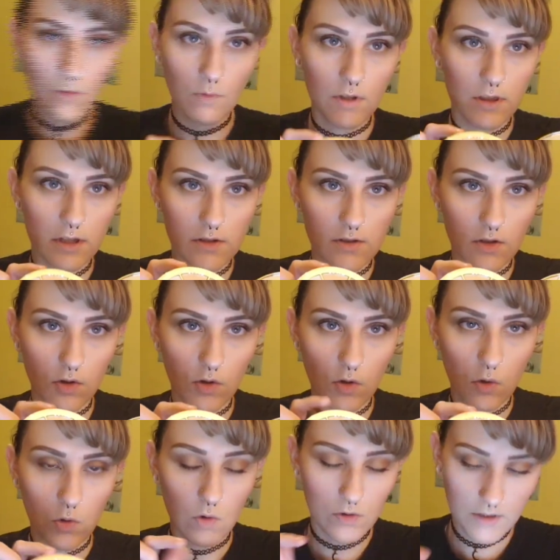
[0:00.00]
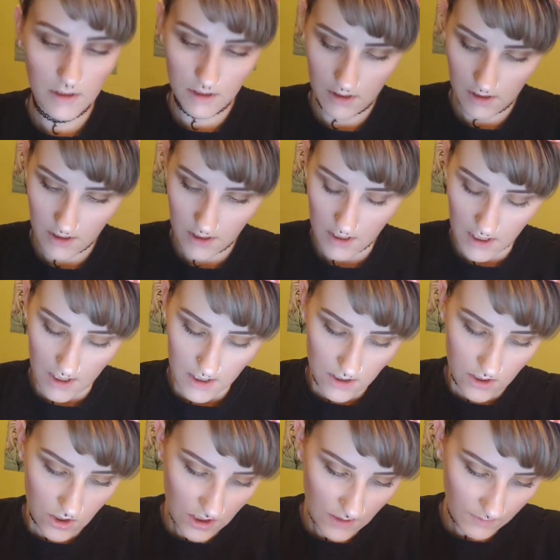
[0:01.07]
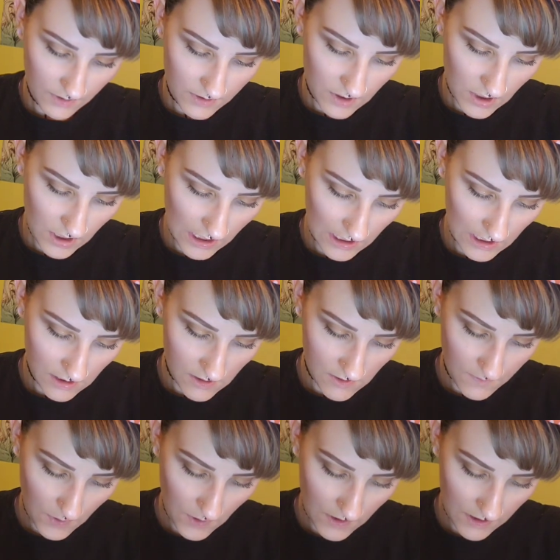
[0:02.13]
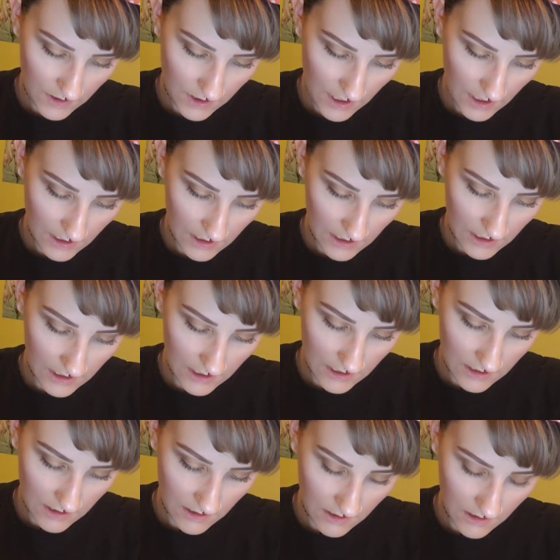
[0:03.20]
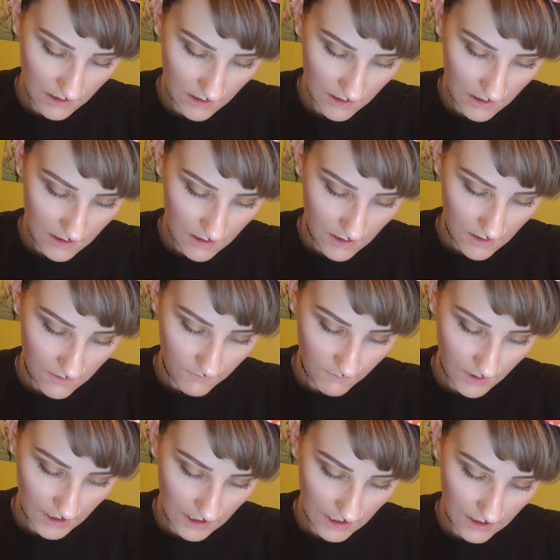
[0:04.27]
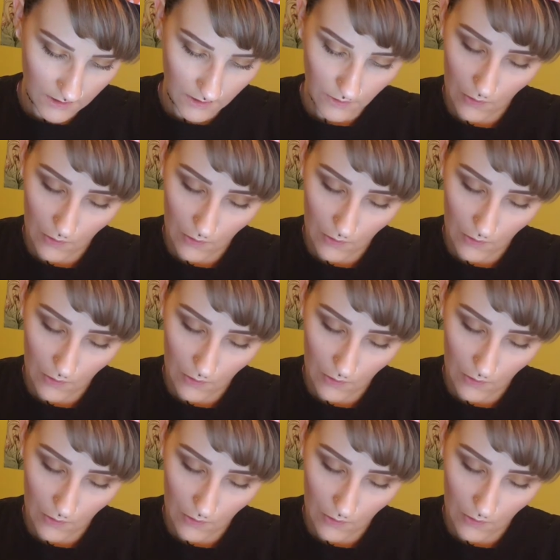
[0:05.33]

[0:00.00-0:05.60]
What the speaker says: With this gold shimmer shade and just put that in my inner